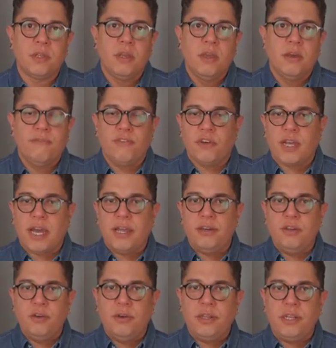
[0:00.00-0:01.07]
For
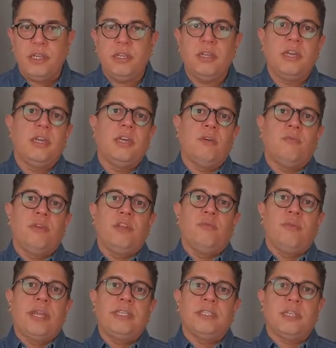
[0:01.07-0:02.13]
continuity, when you
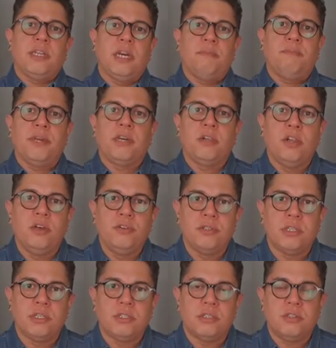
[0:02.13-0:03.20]
raise it up, it
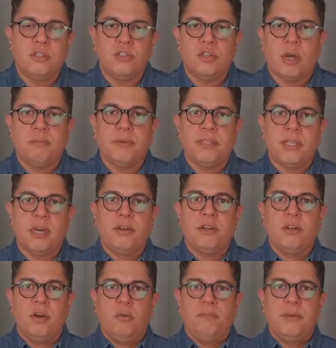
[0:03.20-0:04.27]
closes. You drop it down, it
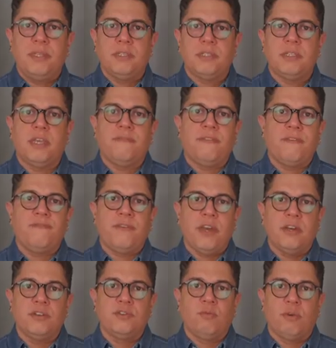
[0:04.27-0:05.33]
opens. If it
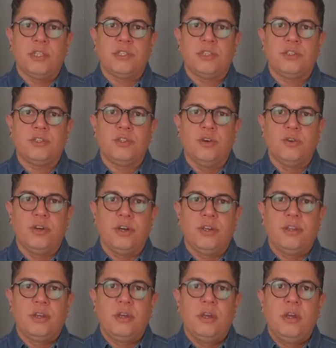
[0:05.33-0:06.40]
fails once, it's no good.